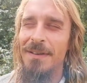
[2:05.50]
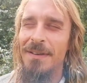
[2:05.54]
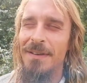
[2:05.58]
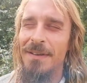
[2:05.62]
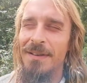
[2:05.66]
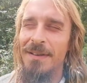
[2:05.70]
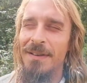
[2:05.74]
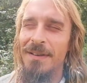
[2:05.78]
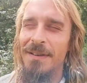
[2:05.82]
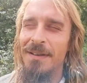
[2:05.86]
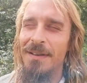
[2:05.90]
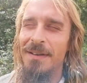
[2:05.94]

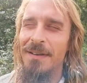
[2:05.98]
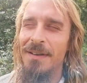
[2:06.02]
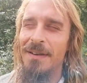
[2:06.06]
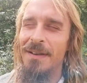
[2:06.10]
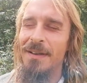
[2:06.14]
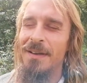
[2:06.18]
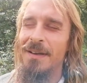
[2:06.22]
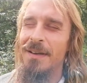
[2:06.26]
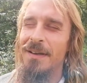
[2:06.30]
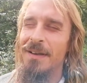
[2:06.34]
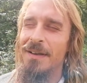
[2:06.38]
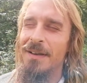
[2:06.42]

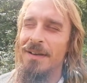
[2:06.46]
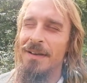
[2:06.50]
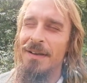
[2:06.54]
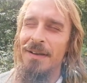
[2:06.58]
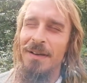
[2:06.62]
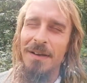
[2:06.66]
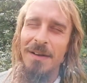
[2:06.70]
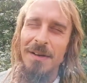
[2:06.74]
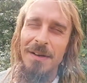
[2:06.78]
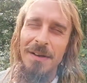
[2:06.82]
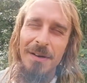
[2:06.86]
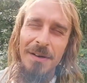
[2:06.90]

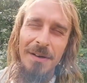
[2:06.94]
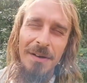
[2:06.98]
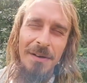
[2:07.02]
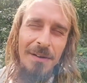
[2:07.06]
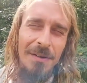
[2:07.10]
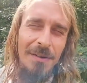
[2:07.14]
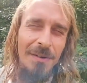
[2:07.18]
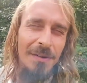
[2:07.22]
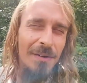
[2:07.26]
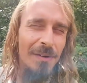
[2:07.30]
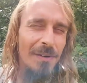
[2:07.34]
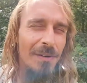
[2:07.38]

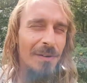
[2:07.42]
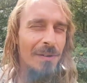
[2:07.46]
(no one is talking)